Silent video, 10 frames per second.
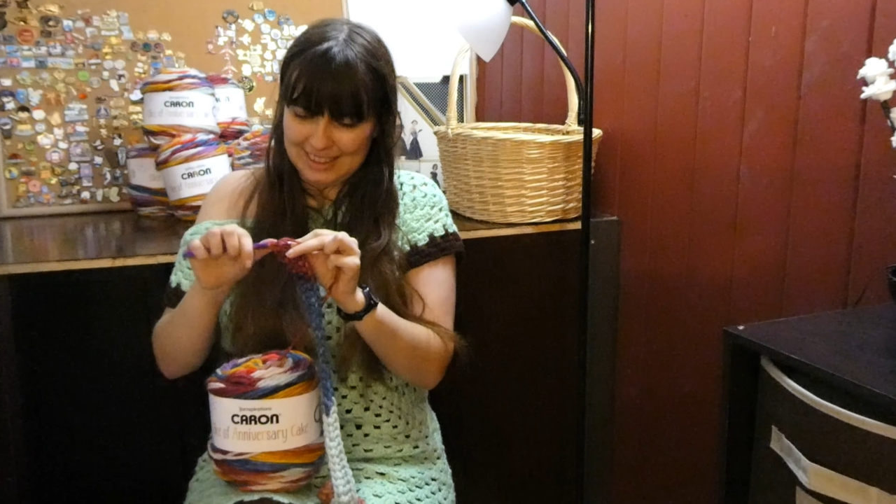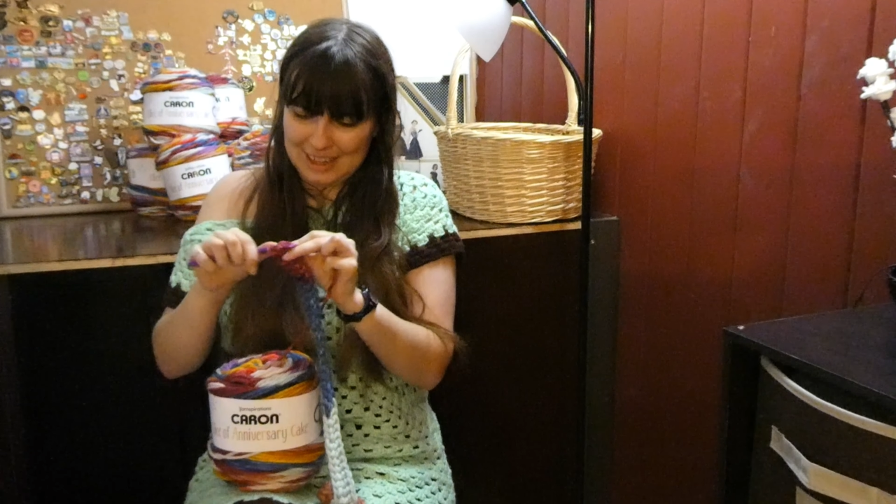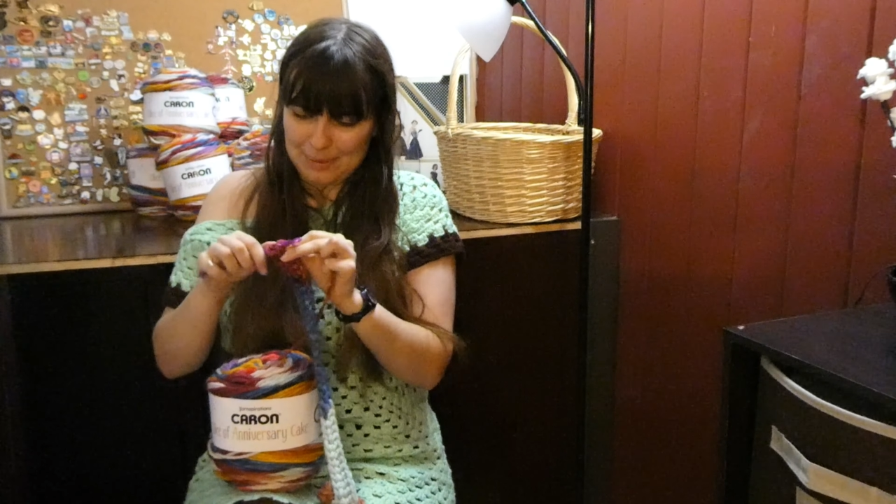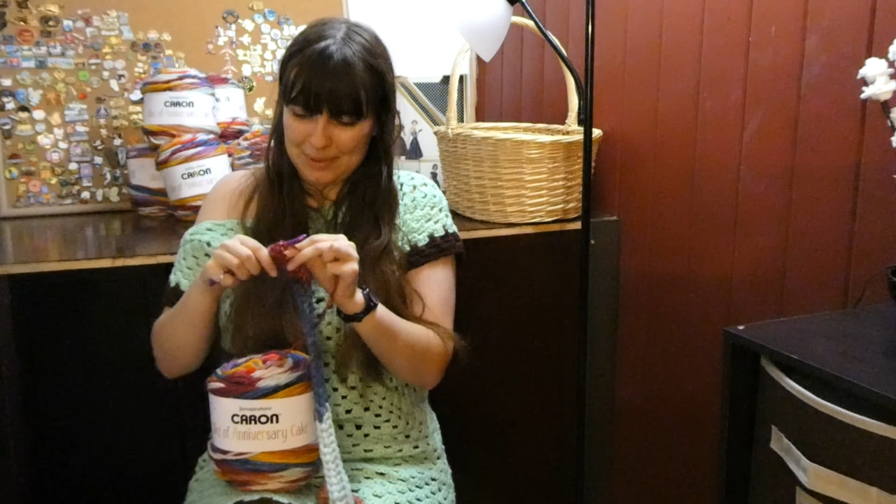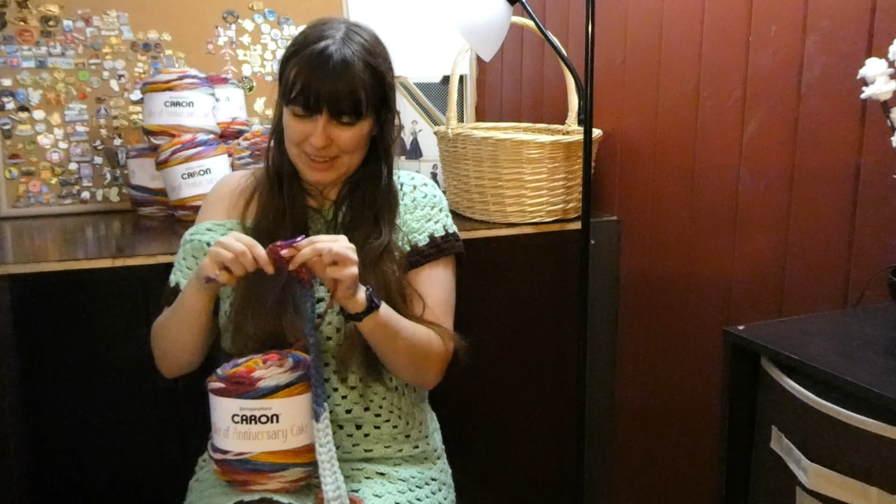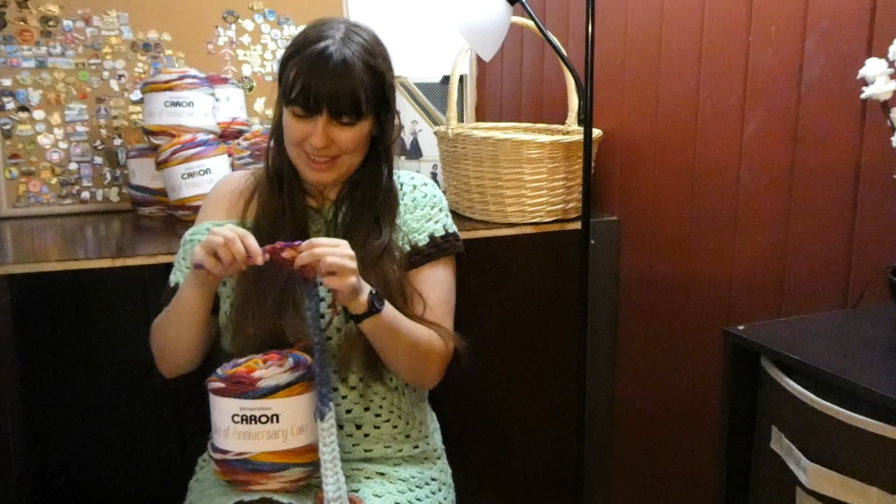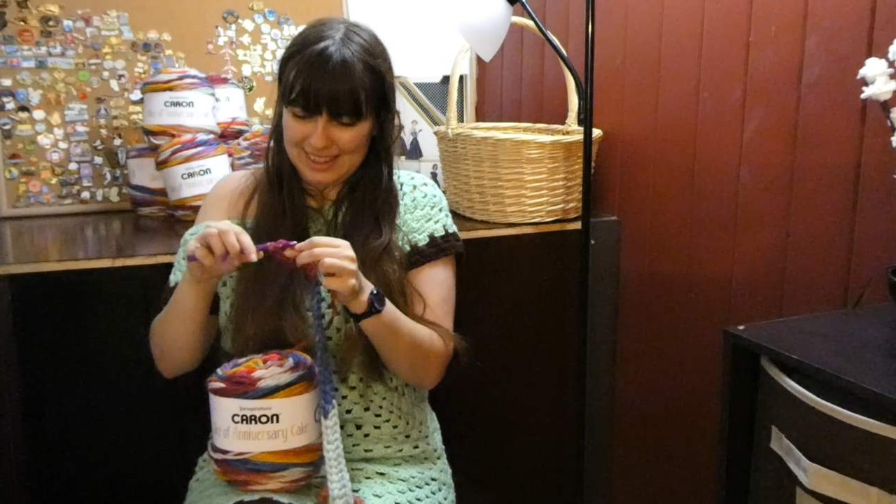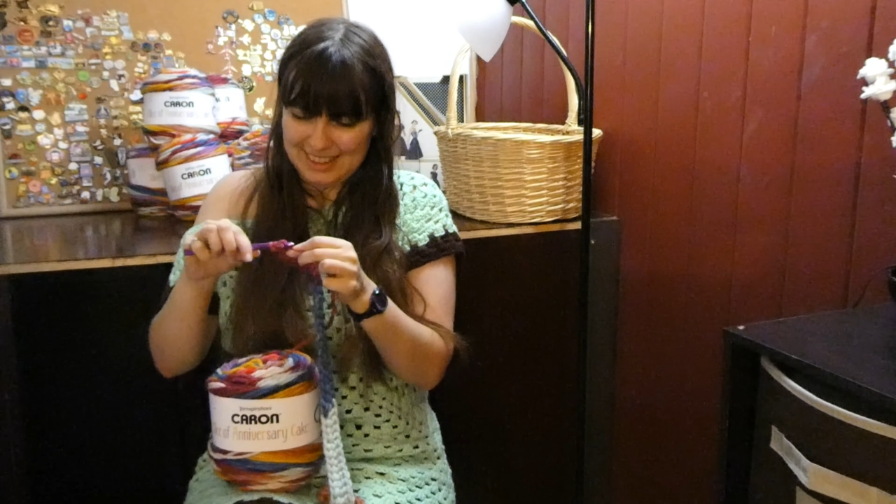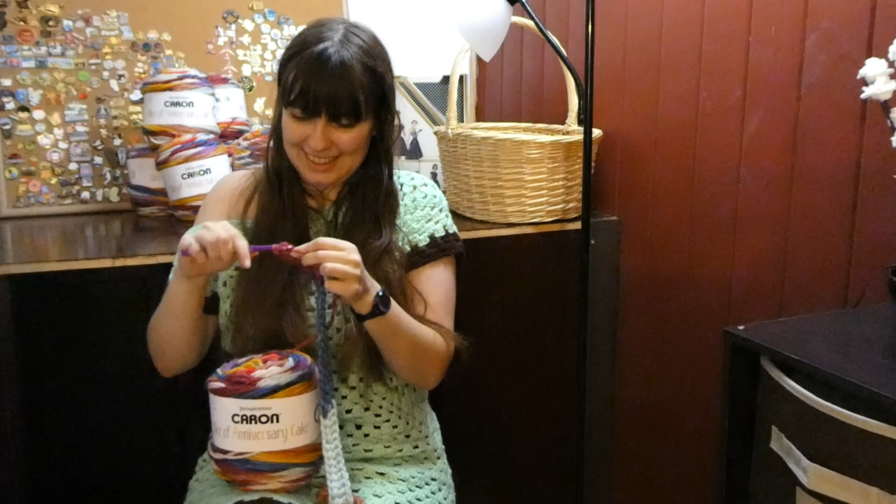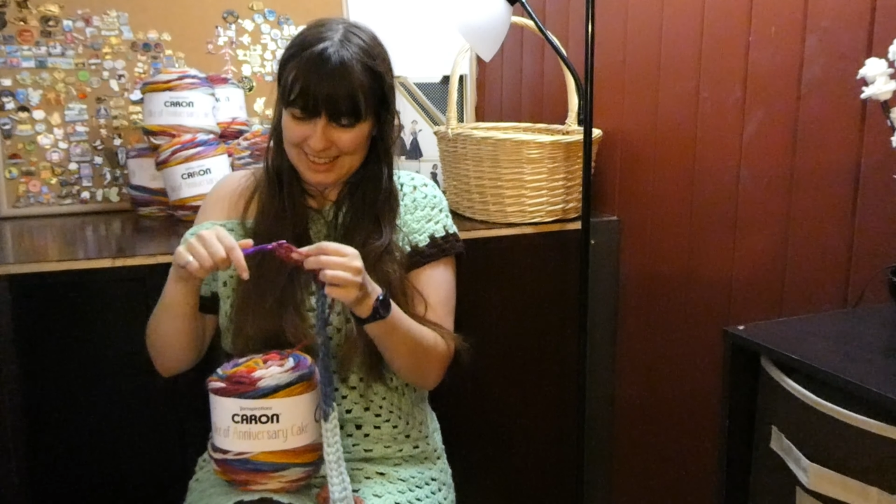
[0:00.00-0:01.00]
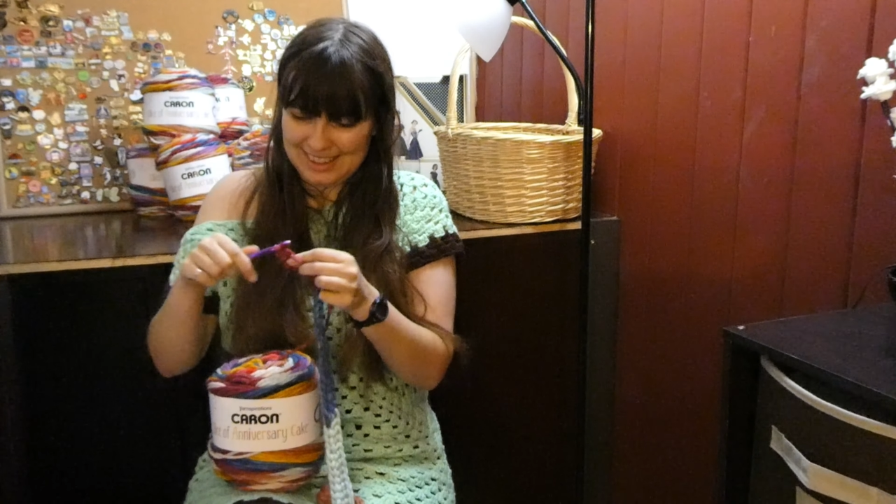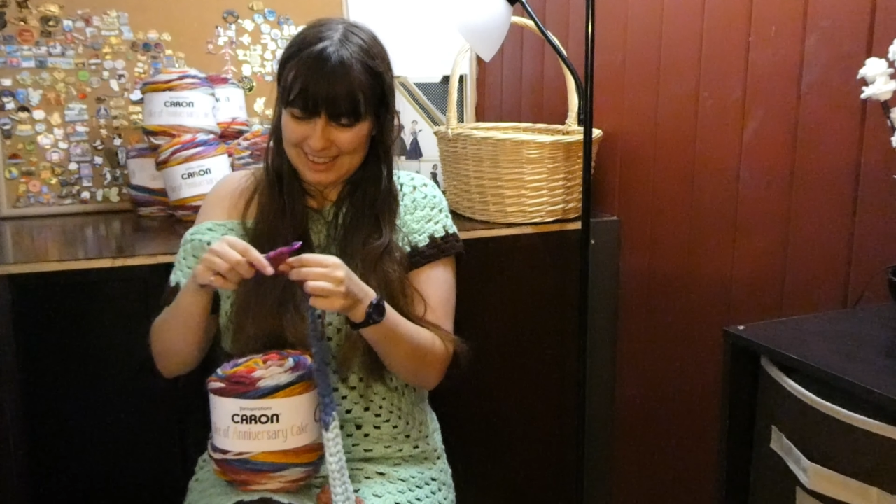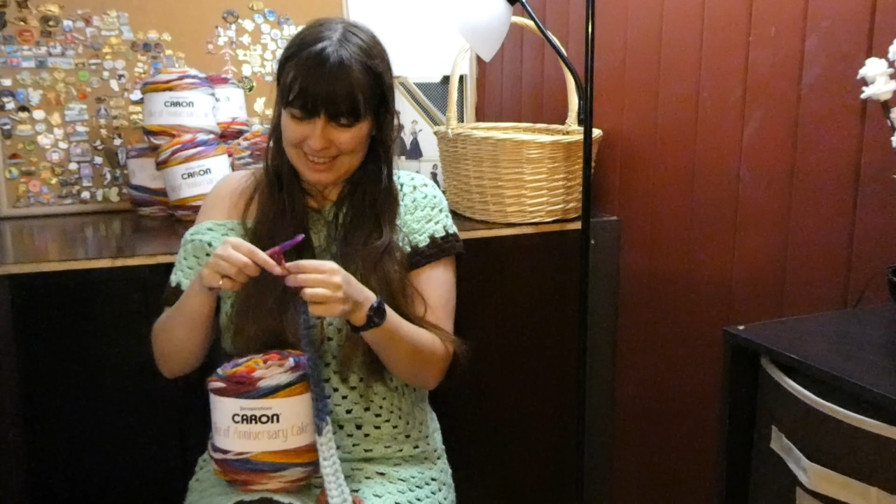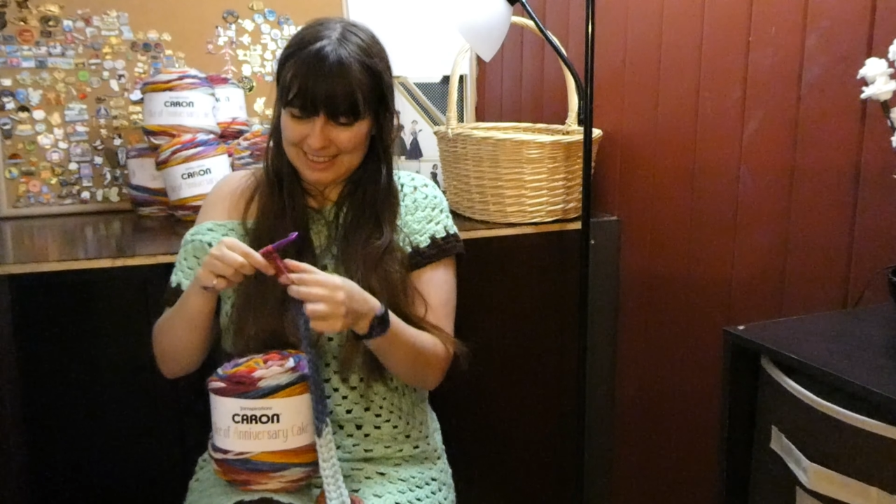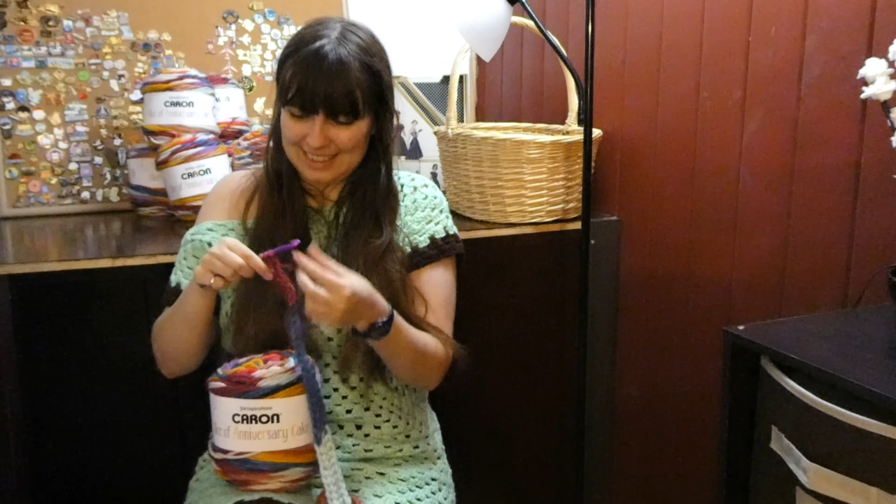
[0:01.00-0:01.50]
happening,
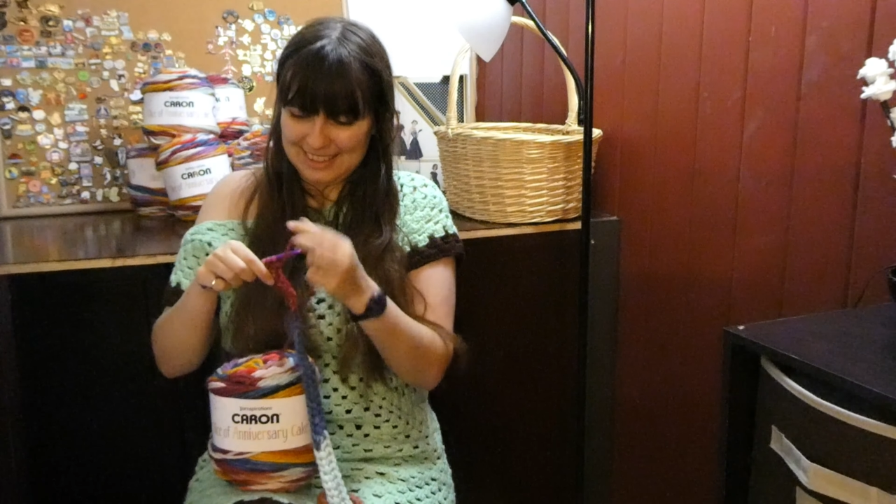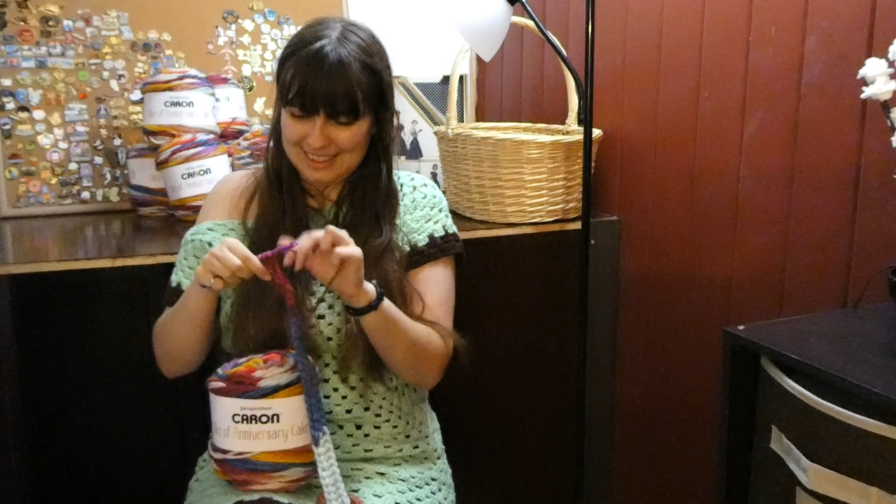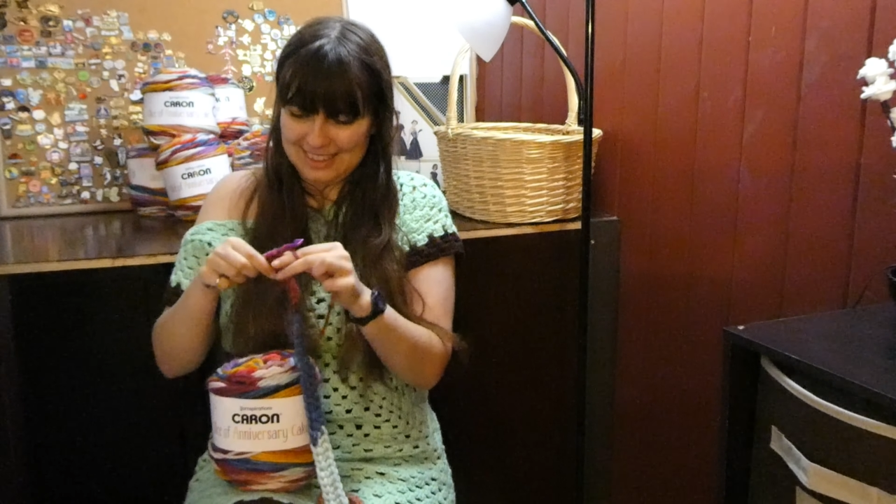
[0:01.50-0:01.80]
and